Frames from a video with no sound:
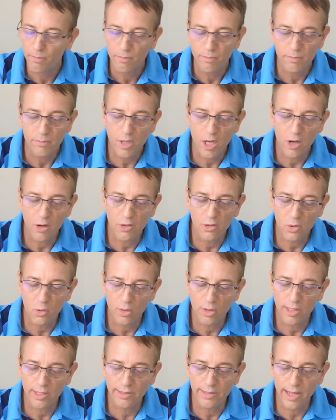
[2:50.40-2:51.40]
No, it's
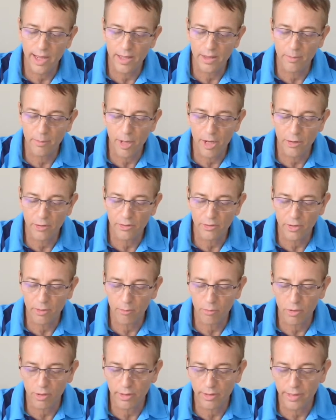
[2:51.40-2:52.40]
really dead. The battery's
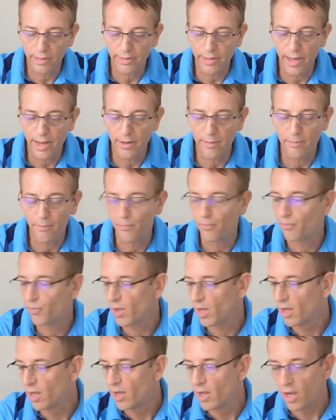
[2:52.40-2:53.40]
completely dead.
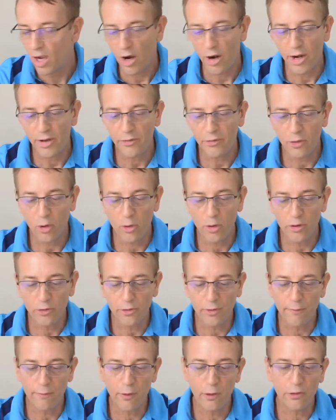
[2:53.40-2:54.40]
All right, so
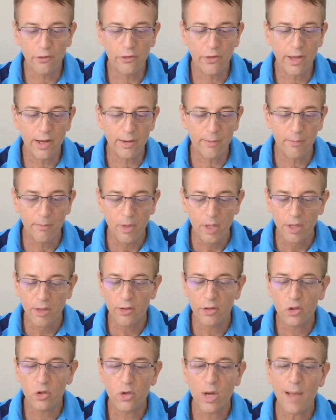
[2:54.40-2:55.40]
here's the first thing.
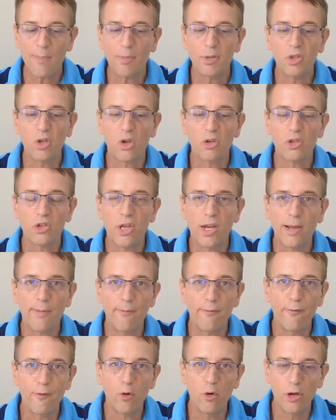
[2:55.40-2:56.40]
The strap is all set
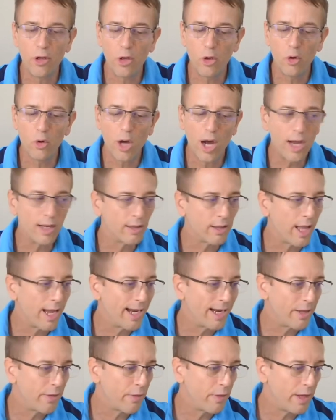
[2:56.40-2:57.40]
up for you,
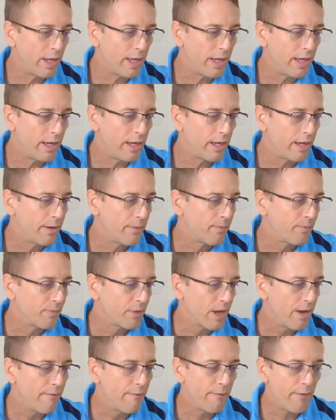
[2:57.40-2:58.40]
unlike the
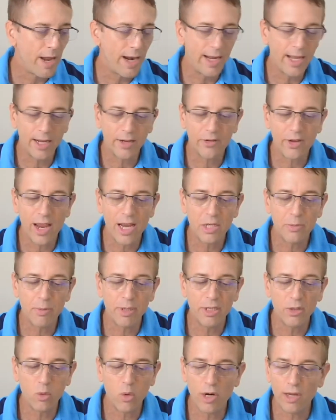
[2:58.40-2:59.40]
Fenix
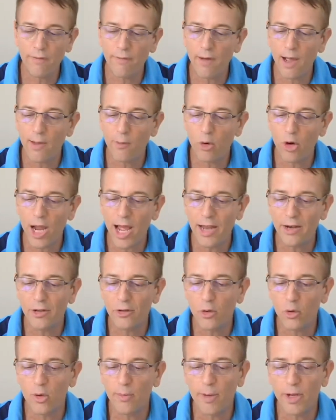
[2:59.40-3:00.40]
HP25 where I had to
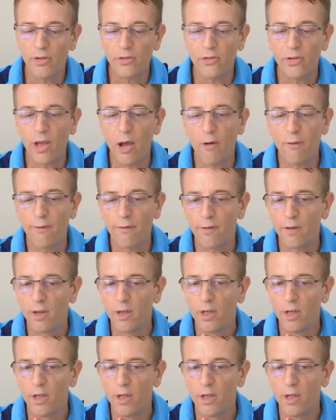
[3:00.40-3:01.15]
do it myself.